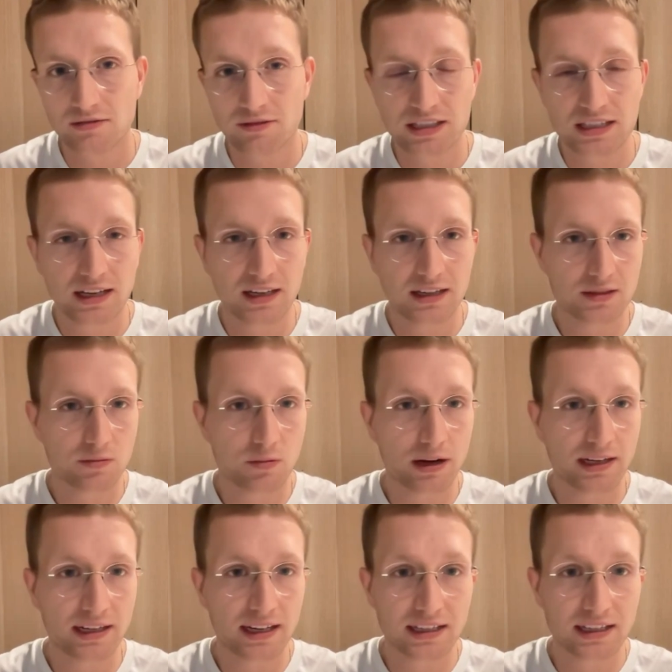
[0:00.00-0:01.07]
resale as when
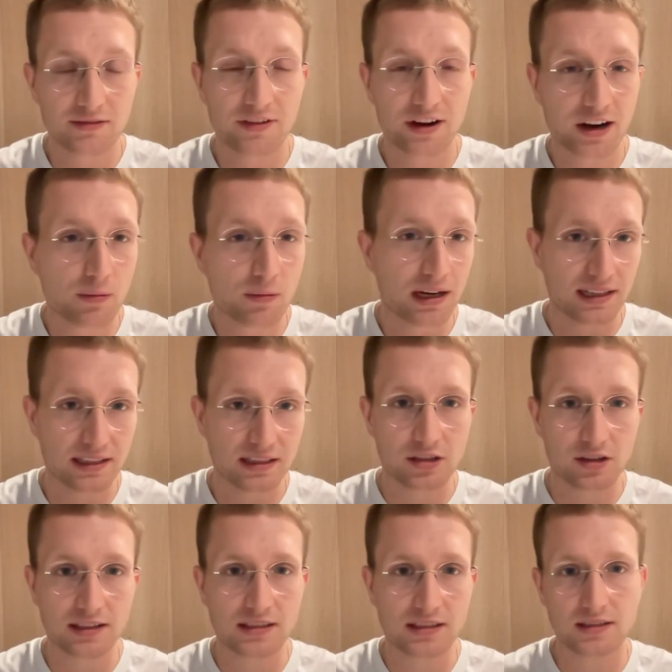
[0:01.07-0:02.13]
it is very well
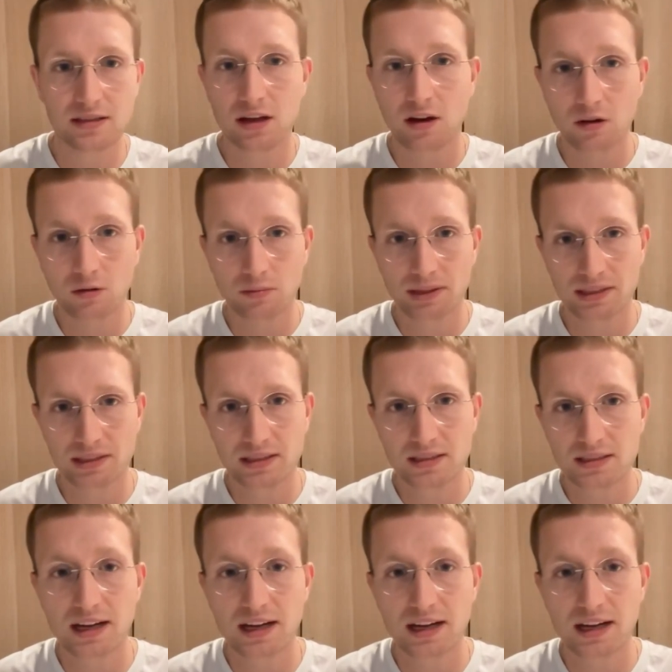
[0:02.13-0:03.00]
integrated into the whole business